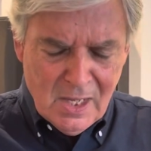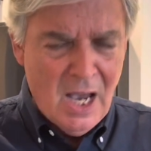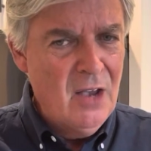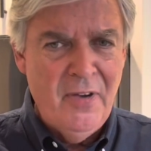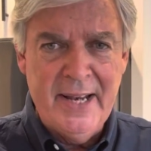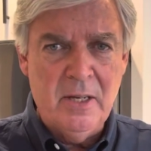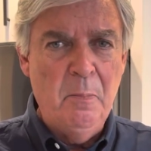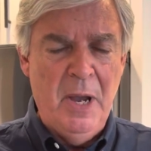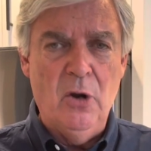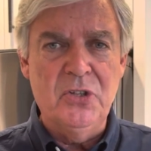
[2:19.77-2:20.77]
I've had
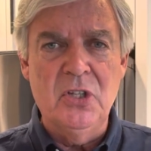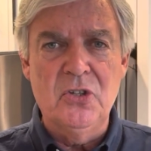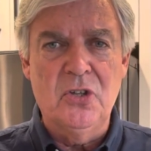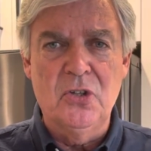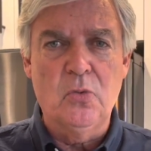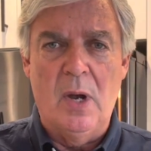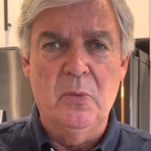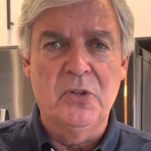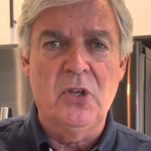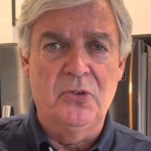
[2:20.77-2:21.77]
comparisons to this wine
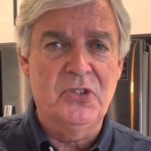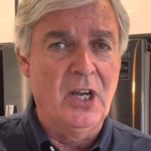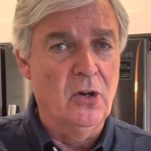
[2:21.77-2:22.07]
with Sancerre,